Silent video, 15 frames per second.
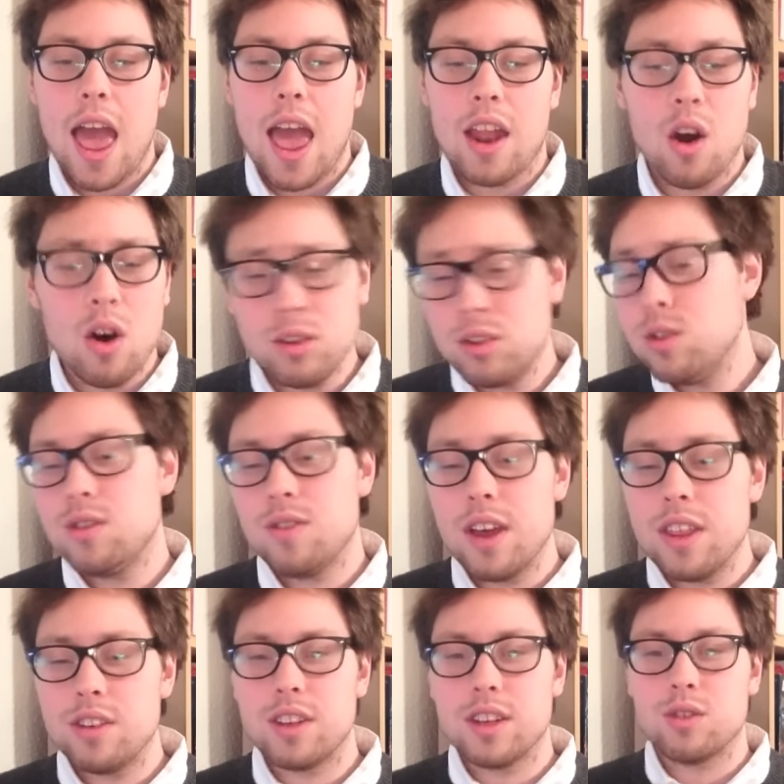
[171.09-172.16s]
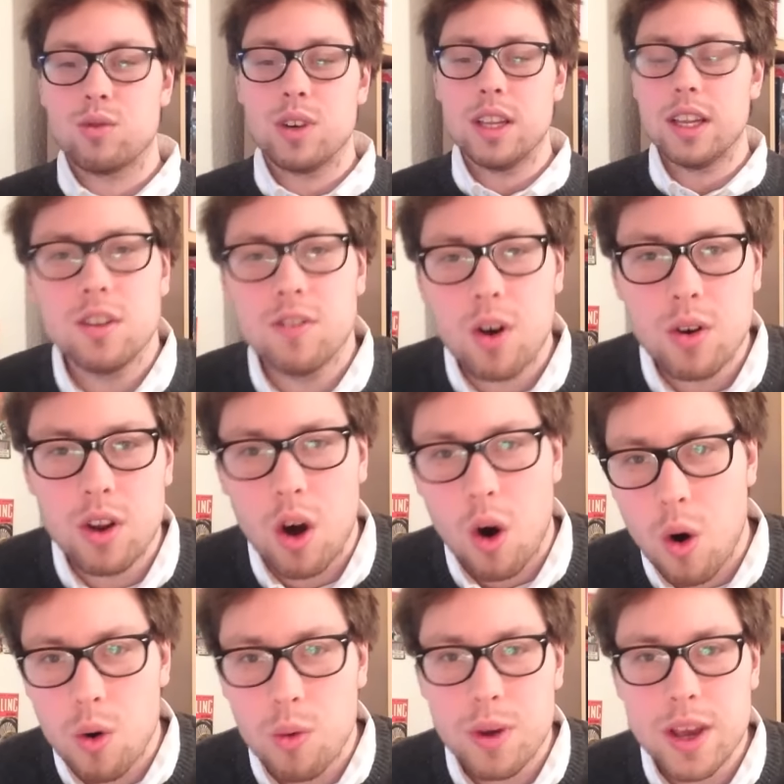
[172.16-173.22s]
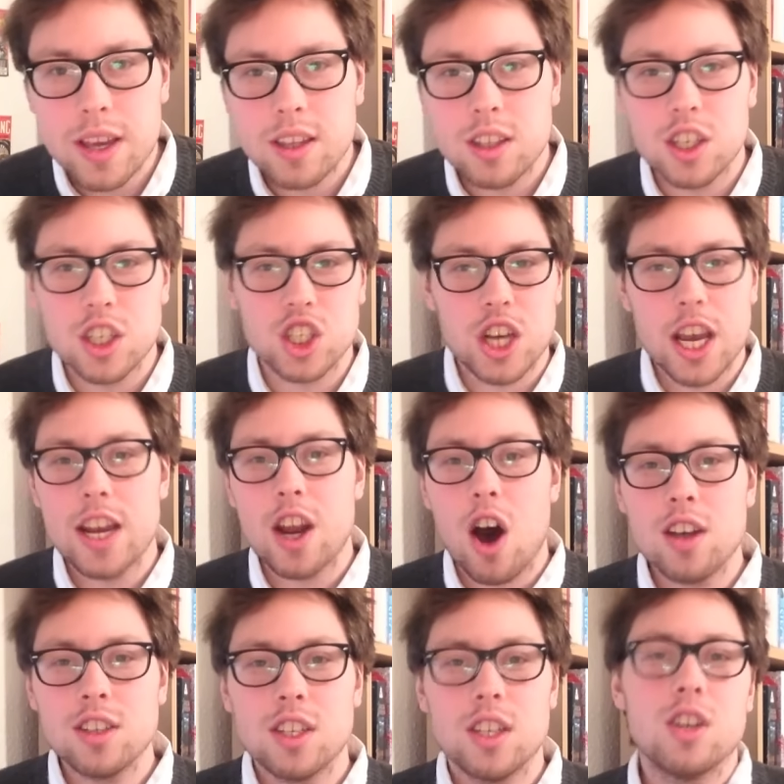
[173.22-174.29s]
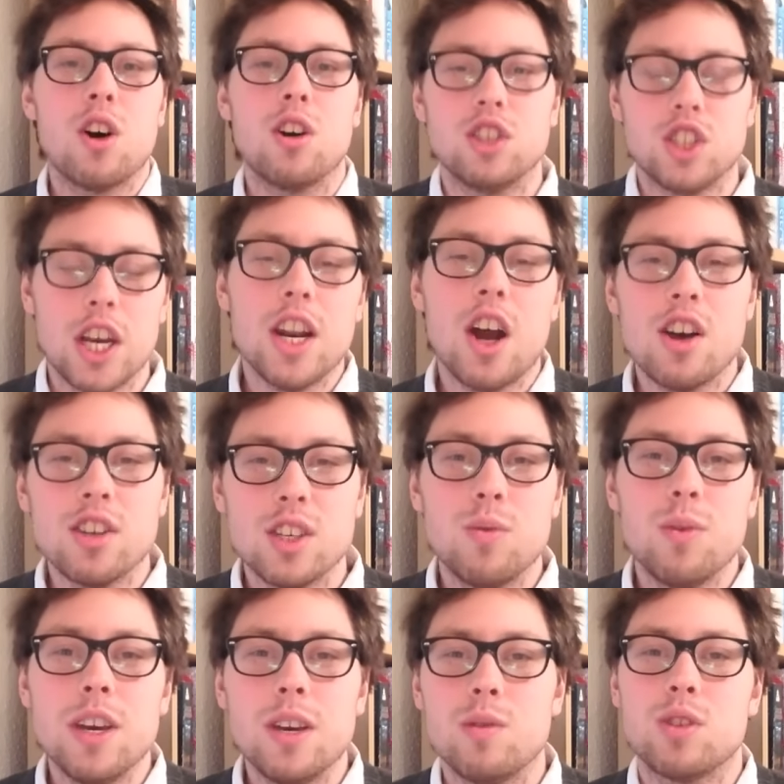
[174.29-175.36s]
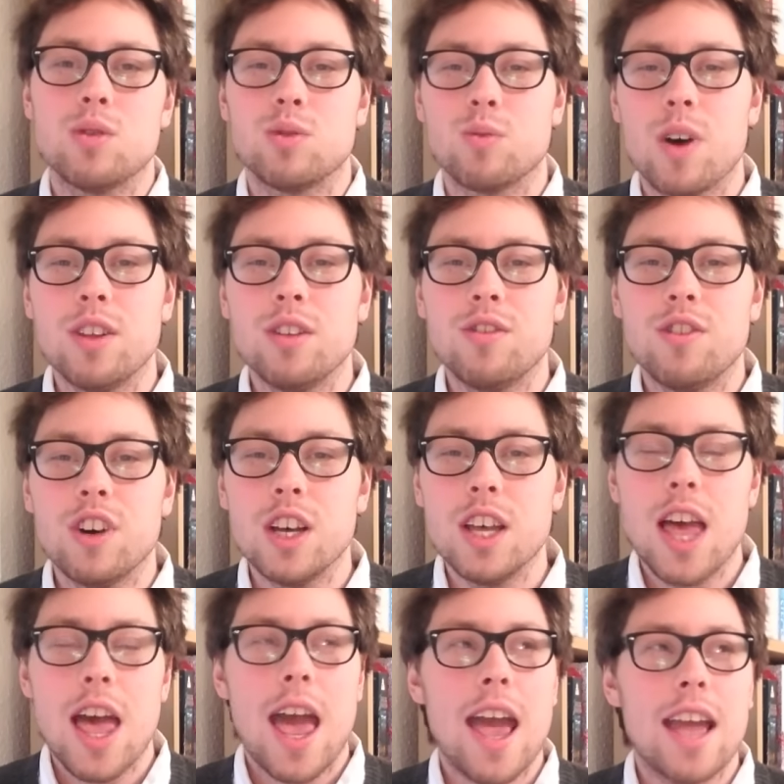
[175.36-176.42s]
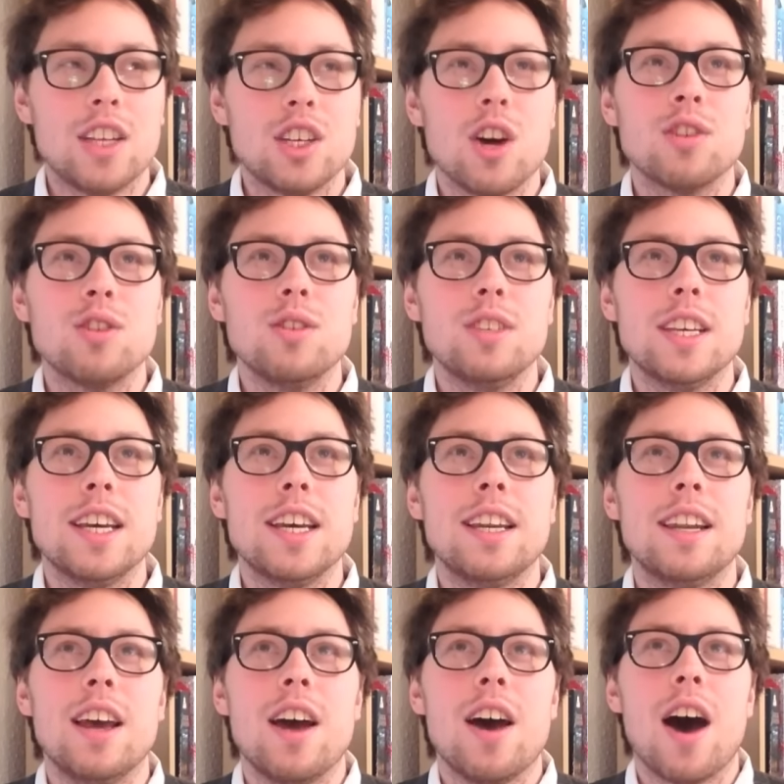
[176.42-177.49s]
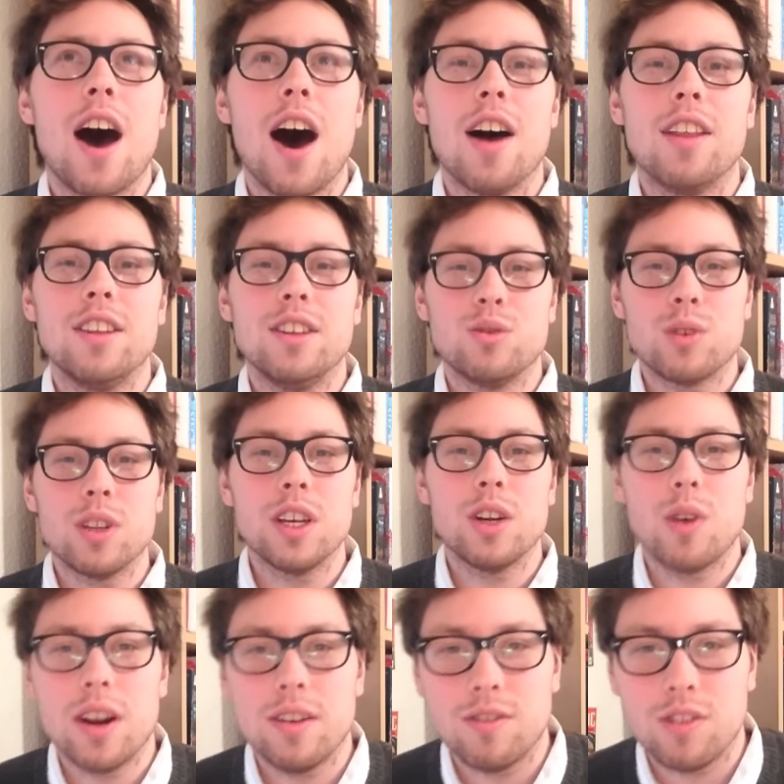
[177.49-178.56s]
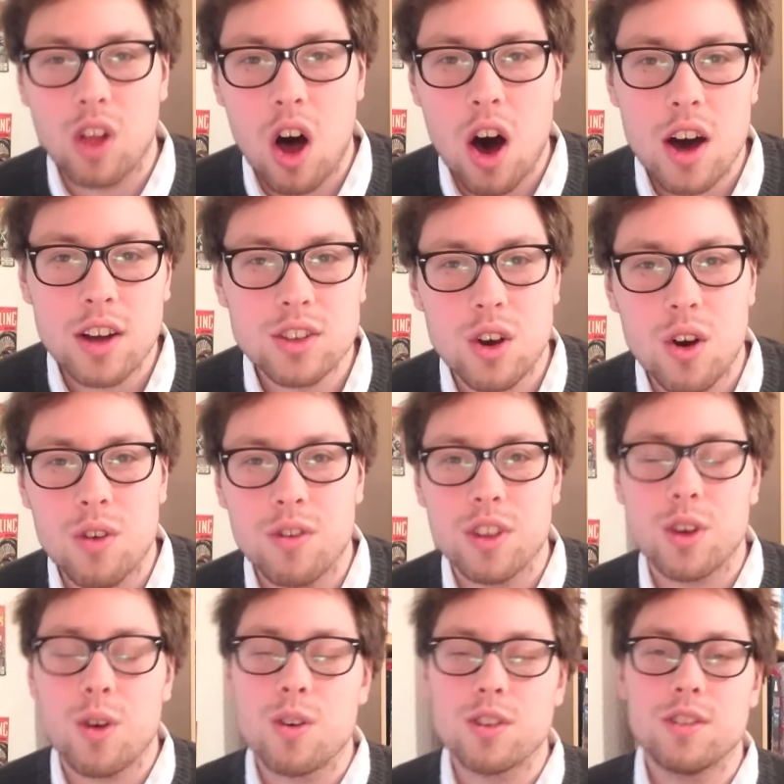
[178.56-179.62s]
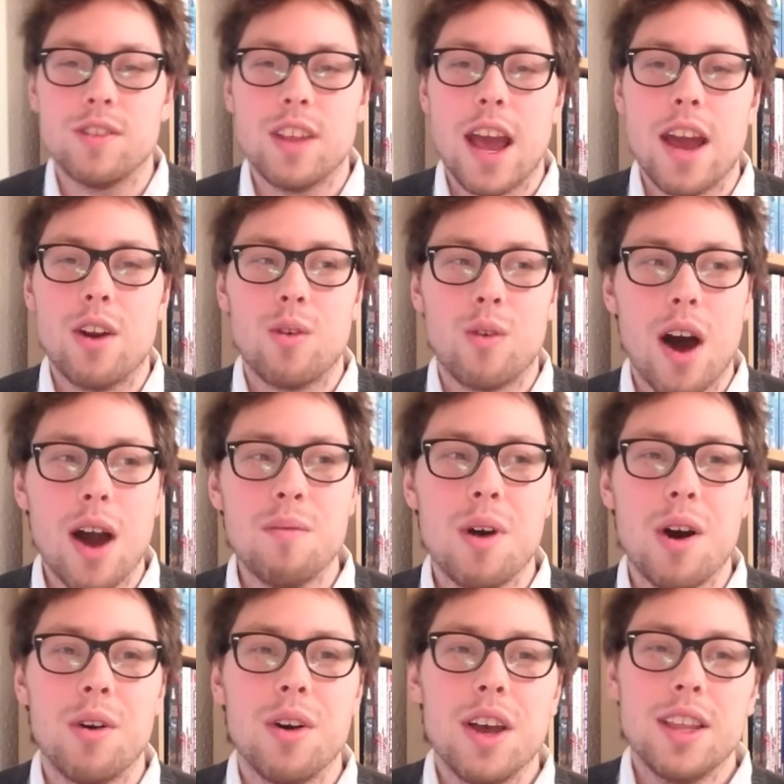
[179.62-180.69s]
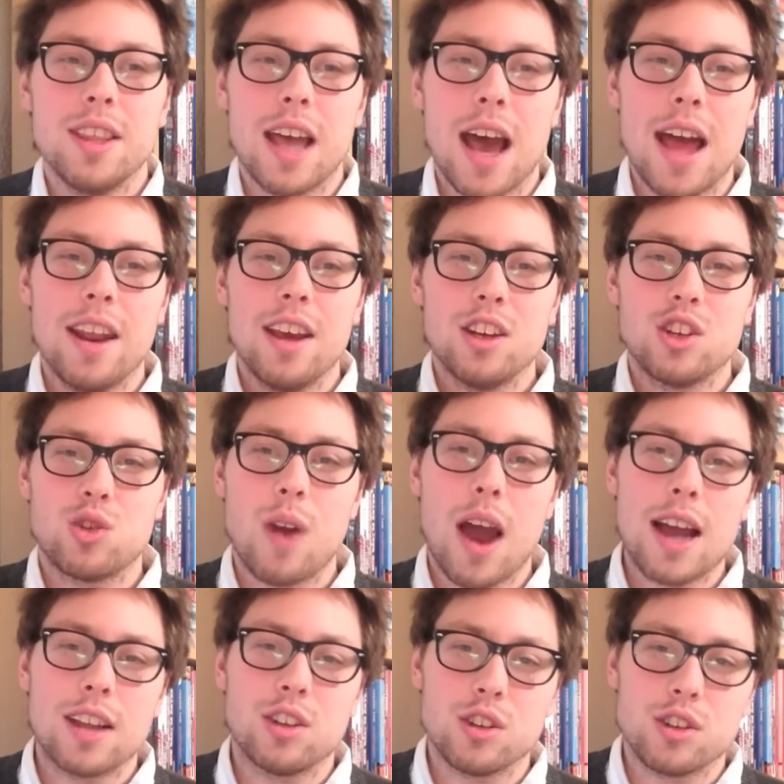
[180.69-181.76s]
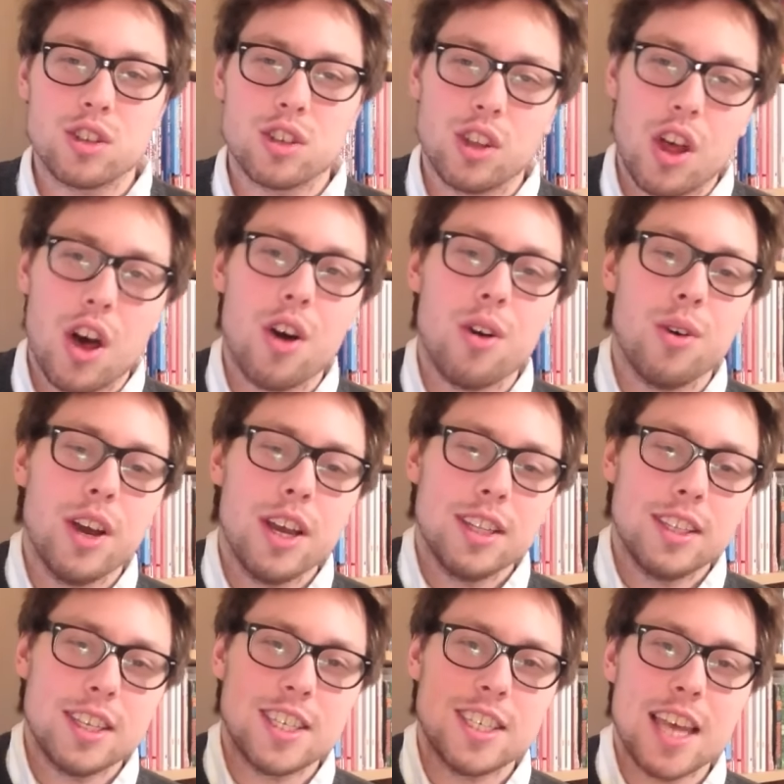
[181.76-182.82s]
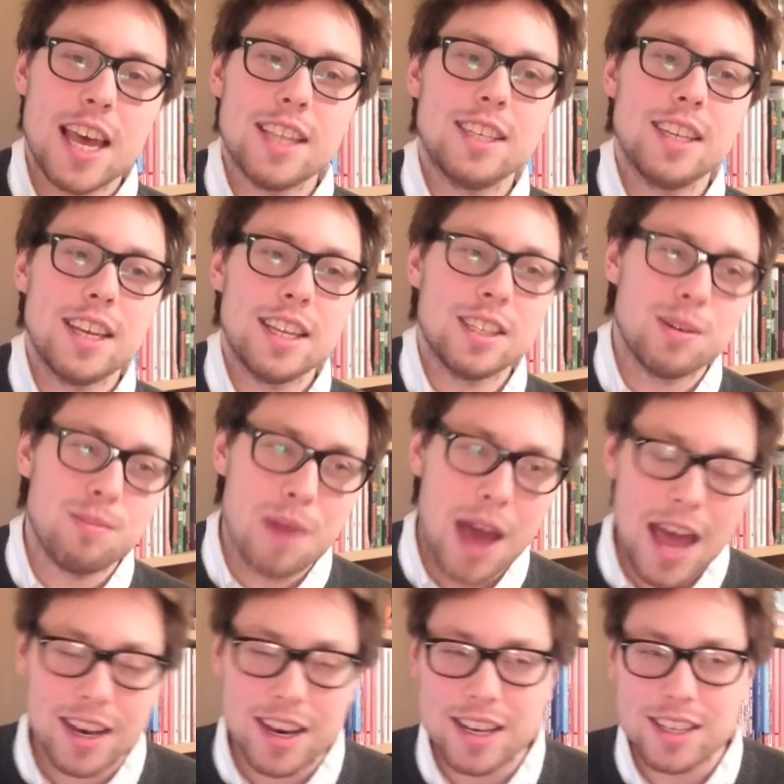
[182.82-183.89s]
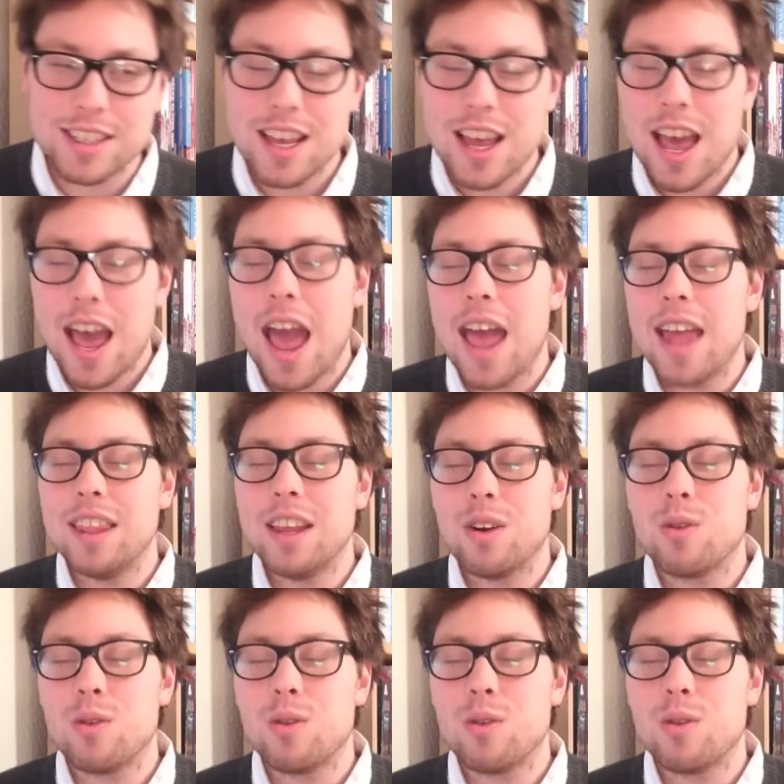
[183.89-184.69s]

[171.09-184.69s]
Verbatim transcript: and all sorts of other things, really. She devoted a whole week to Jane Austen, called Jane Austen Week, which was wonderful. And she also did uh, these really great vlogs over the course of NaNoWriMo that tracked her slow descent into madness. And they